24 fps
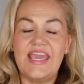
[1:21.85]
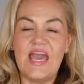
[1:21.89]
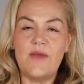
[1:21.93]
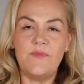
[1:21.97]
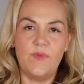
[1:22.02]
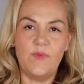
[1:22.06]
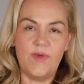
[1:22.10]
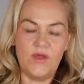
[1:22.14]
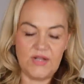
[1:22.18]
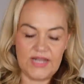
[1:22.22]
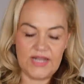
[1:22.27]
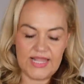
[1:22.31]

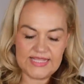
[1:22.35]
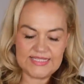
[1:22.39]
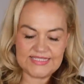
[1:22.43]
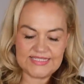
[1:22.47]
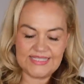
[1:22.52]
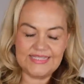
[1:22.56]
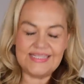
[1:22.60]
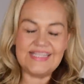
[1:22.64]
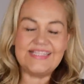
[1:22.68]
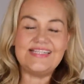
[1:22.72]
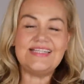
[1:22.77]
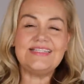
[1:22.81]
Camomile
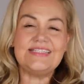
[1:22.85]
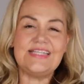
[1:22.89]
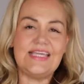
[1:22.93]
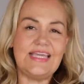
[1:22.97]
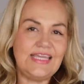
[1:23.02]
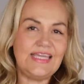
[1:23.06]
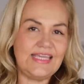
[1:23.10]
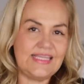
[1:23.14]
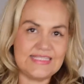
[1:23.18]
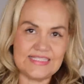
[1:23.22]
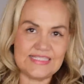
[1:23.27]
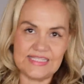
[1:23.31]
Cleansing. This is
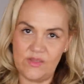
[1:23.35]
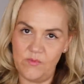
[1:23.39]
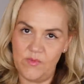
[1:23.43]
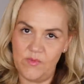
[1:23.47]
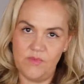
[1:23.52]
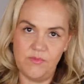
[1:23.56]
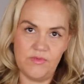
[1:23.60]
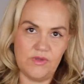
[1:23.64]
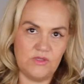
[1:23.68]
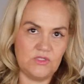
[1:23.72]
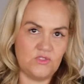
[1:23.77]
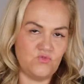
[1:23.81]
easily
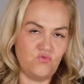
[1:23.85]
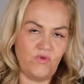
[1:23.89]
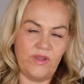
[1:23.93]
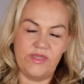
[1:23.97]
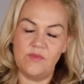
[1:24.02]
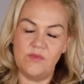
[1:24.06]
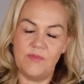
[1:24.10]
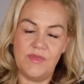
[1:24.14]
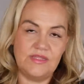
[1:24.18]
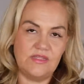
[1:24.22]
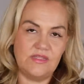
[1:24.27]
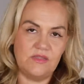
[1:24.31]
my most
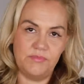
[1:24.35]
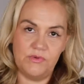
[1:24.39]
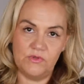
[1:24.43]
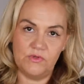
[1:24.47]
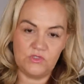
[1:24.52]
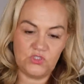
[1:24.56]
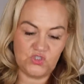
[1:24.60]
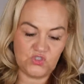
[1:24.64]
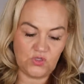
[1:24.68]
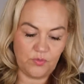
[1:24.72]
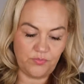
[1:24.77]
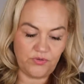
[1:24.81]
recommended
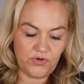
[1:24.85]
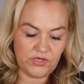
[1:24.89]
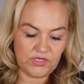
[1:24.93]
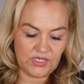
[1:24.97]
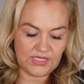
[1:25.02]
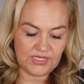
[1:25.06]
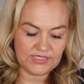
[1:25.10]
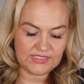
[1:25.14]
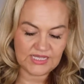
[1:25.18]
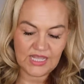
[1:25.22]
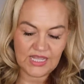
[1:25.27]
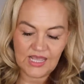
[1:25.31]
Body Shop
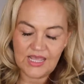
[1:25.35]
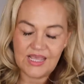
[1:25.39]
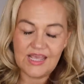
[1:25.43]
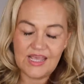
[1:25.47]
product.